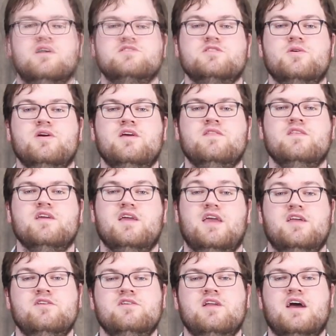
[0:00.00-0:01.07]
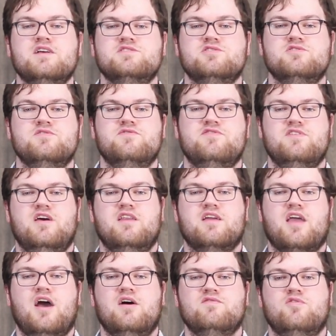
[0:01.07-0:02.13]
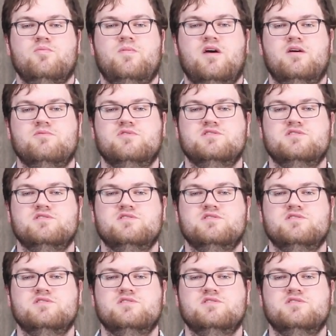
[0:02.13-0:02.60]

So in the International Phonetic Alphabet,